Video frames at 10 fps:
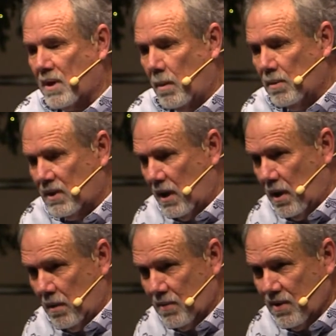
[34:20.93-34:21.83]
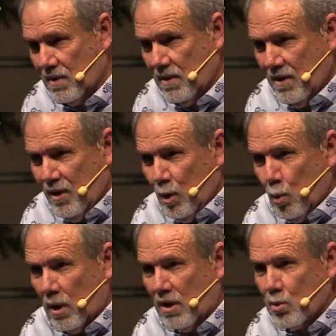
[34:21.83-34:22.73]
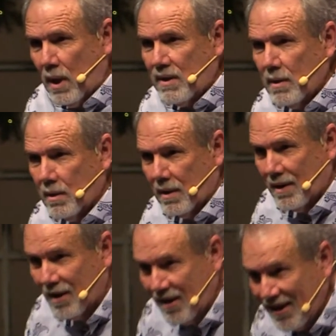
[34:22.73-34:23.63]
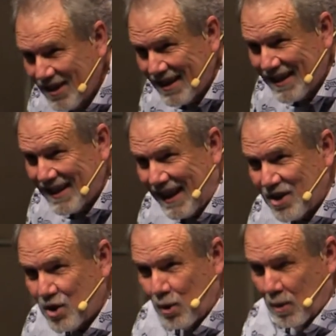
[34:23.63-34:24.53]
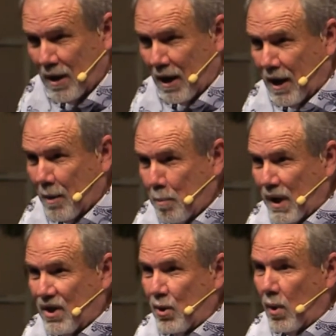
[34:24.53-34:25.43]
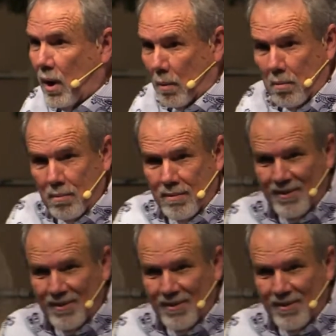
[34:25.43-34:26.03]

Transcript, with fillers: a couple times. Well, God's right there to catch you and, and pick you up,